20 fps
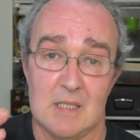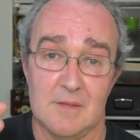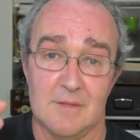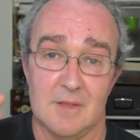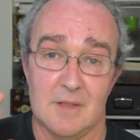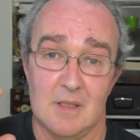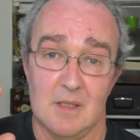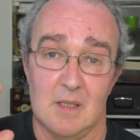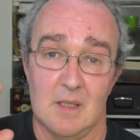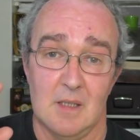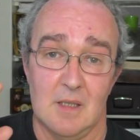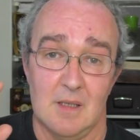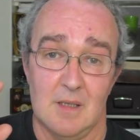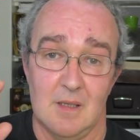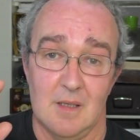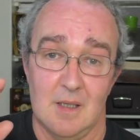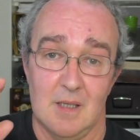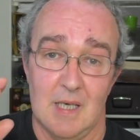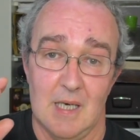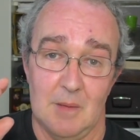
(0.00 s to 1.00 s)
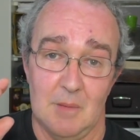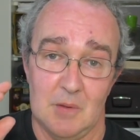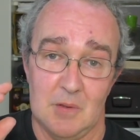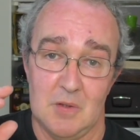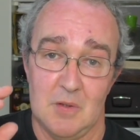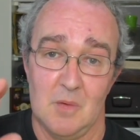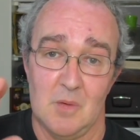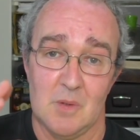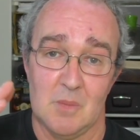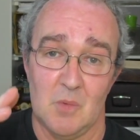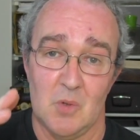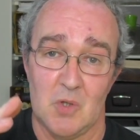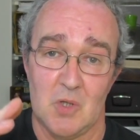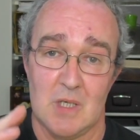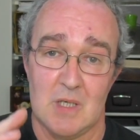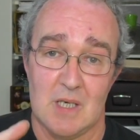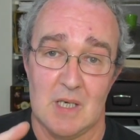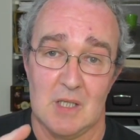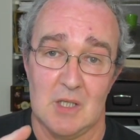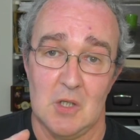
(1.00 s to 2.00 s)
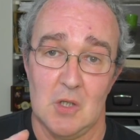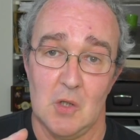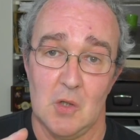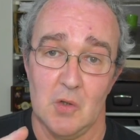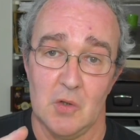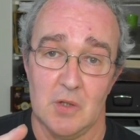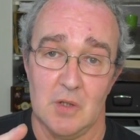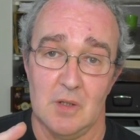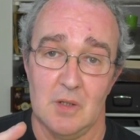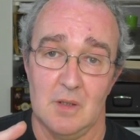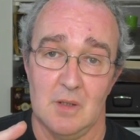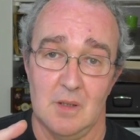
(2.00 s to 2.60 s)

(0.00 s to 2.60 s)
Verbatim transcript: of I would do as much as I could